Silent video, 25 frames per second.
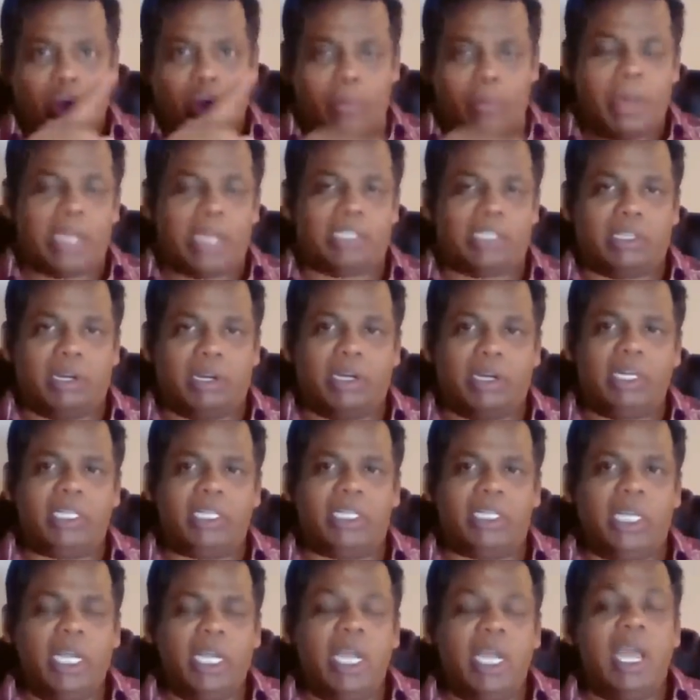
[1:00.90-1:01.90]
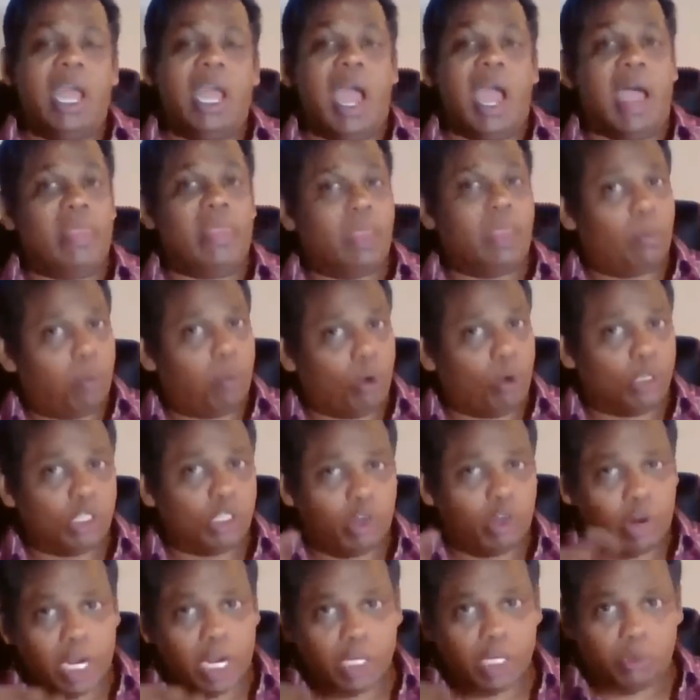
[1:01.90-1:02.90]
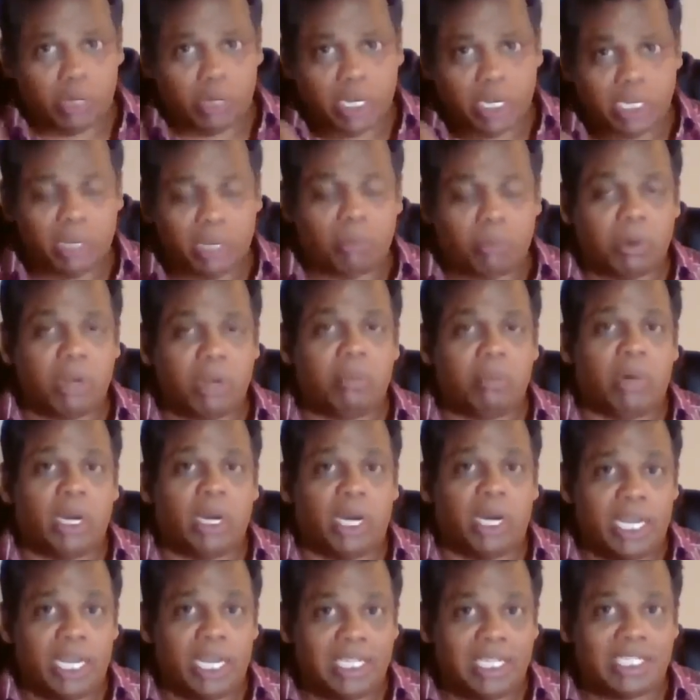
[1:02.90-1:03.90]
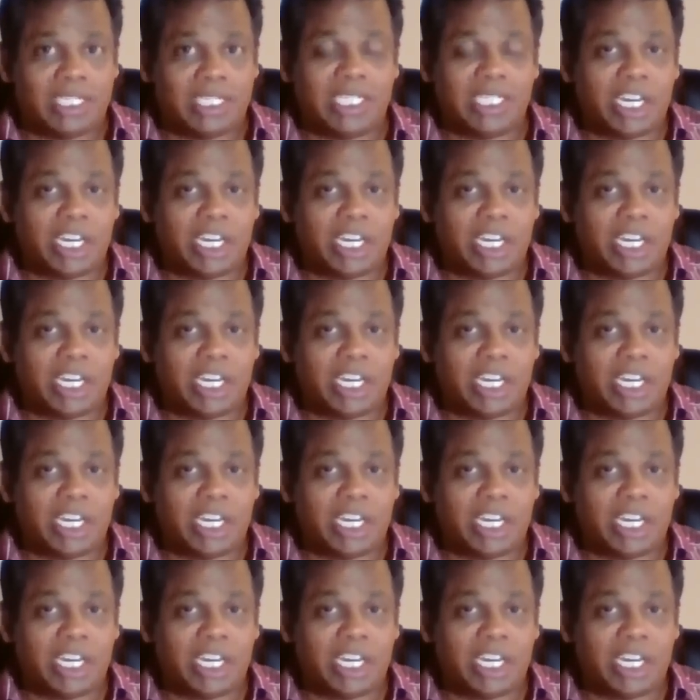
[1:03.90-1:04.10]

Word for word: to your bachelor's. And the postgraduate diploma is